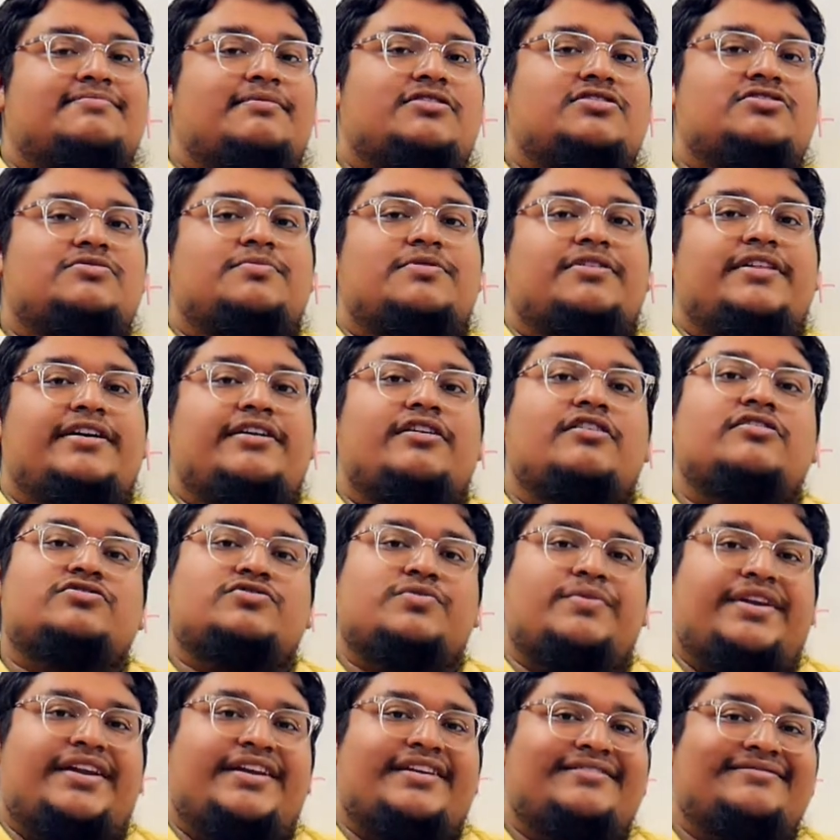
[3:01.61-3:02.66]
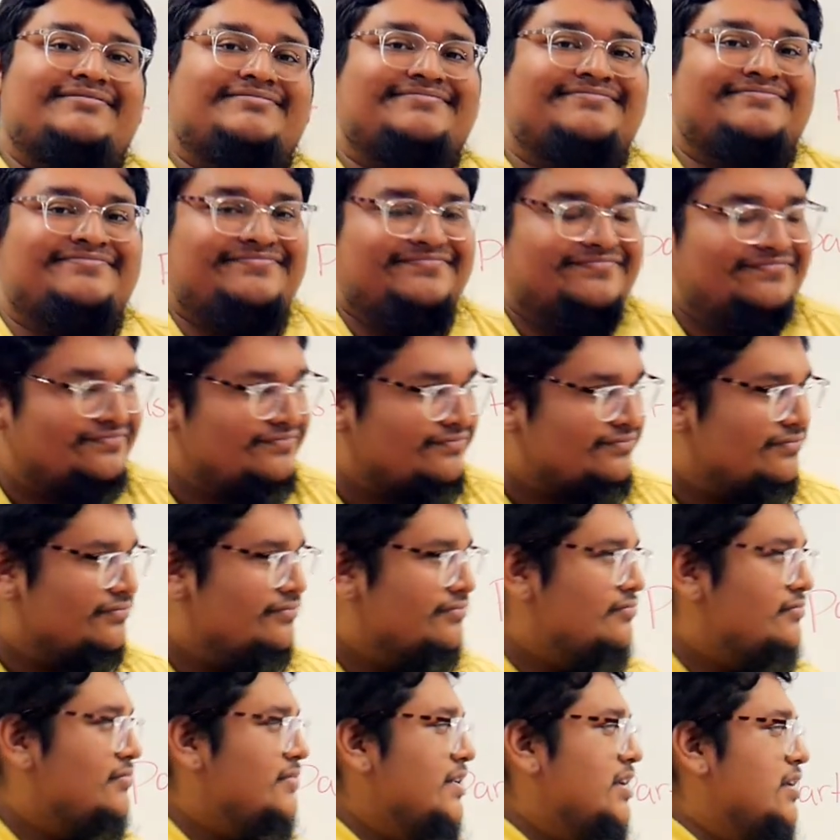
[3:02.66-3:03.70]
participle that goes with it.
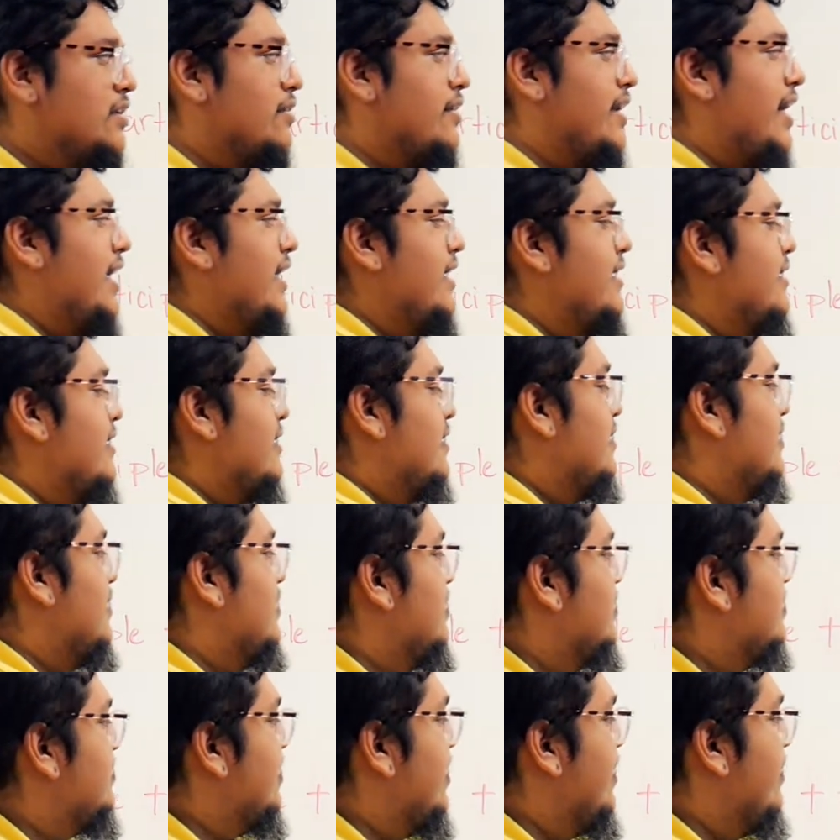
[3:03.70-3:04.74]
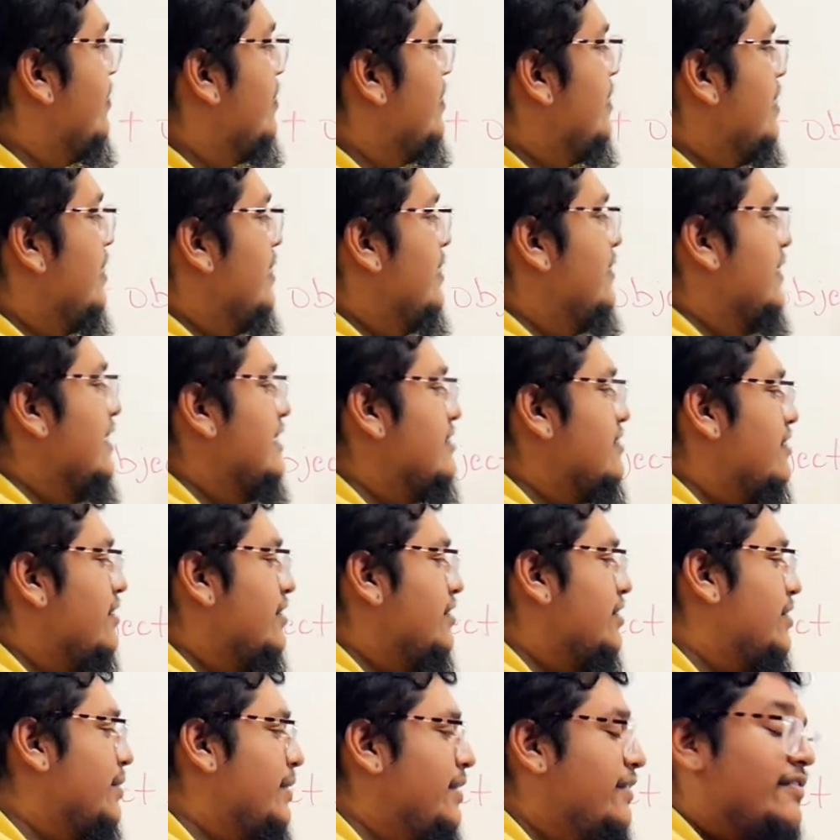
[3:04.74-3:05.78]
Okay, so these are the
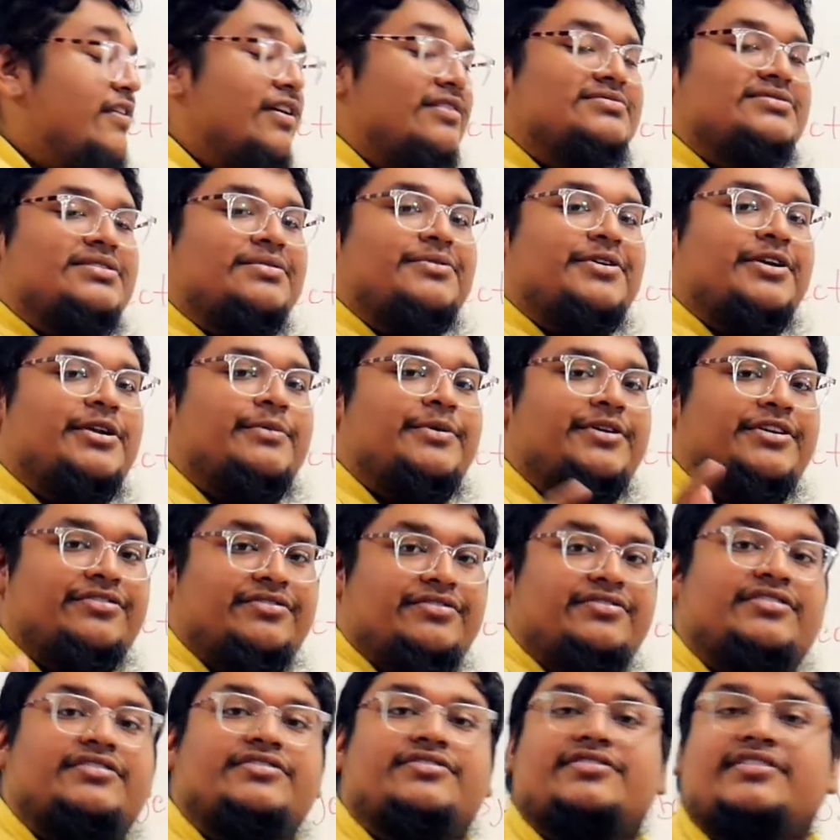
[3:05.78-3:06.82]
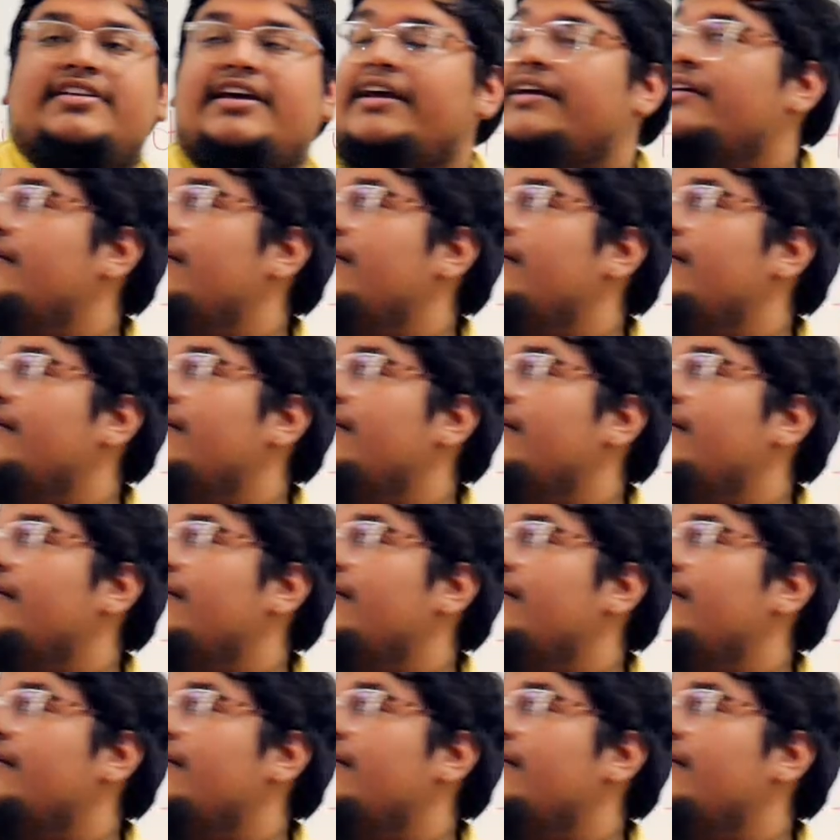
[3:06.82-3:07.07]
three verbs that we're going to be using today.